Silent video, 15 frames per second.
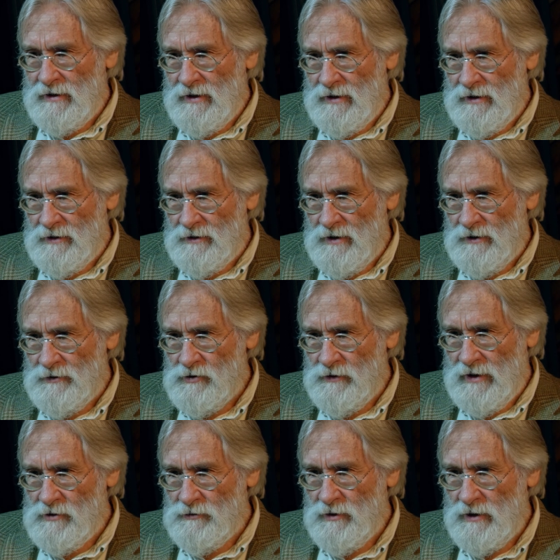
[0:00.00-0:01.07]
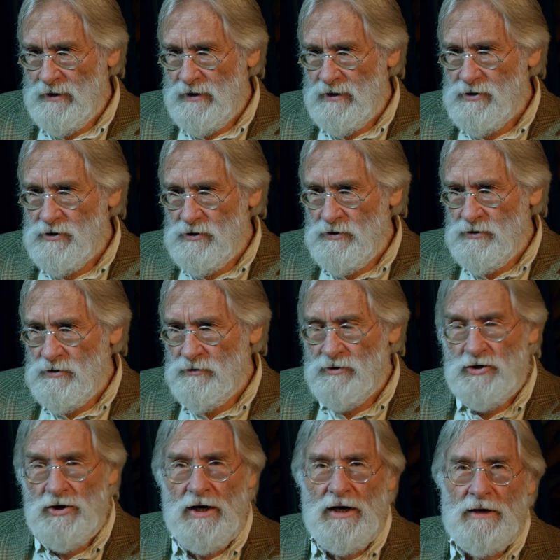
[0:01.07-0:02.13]
And uh, so that's really is to do the
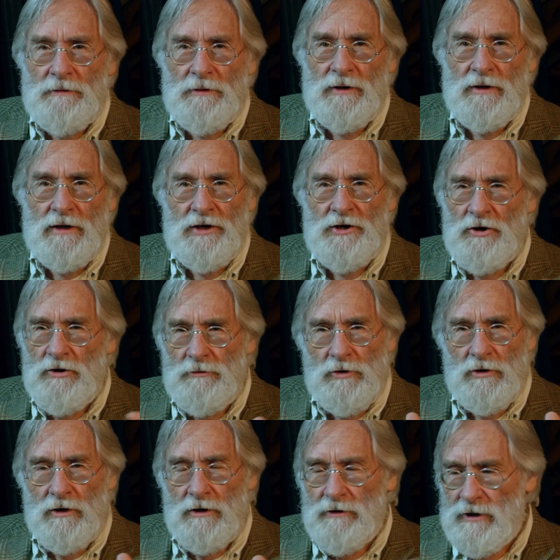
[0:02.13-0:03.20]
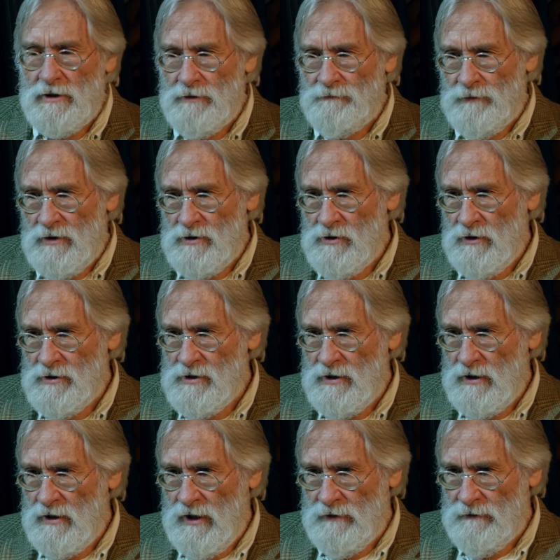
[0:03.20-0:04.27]
job and no more, right? So I see
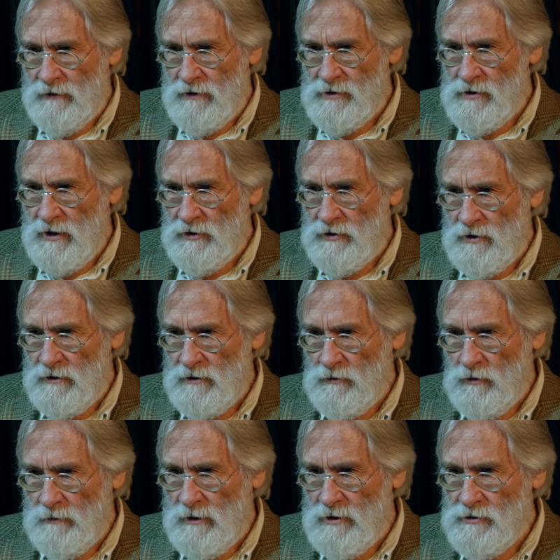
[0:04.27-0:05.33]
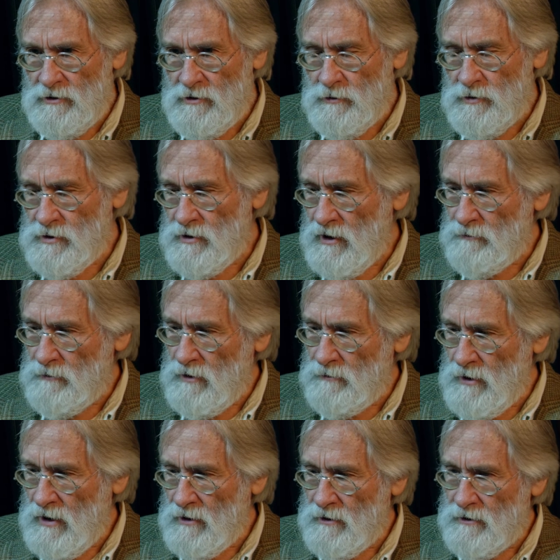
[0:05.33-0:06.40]
a lot of discussion. One of my students was telling me
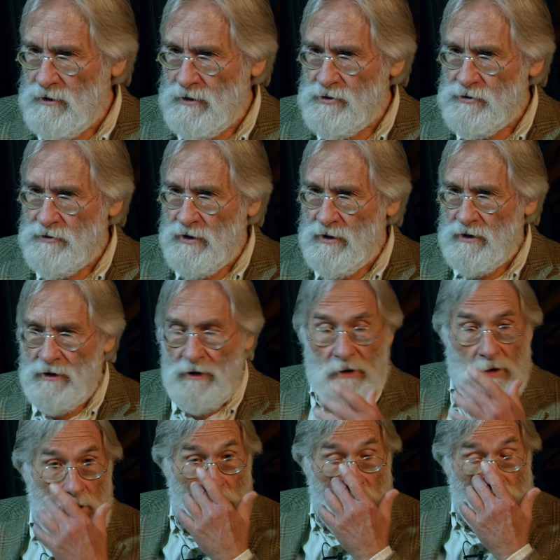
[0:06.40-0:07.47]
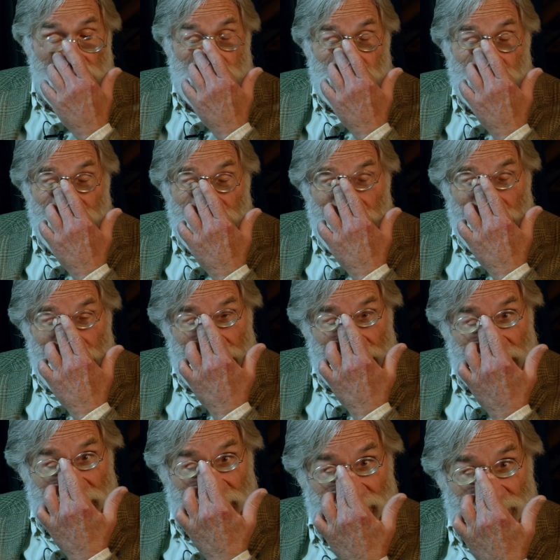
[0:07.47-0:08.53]
about uh, his training elsewhere,
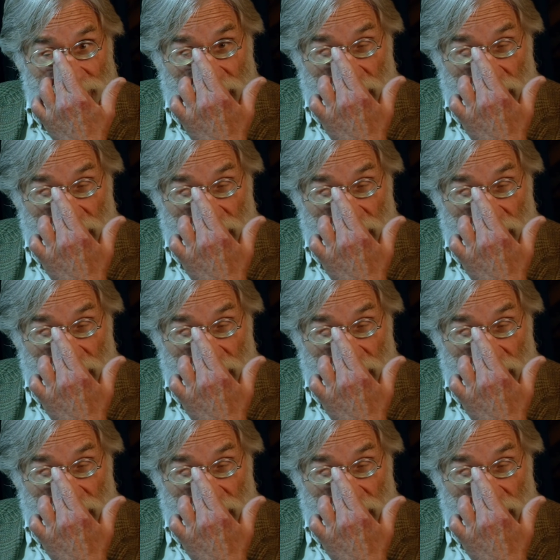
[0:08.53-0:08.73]
in, um,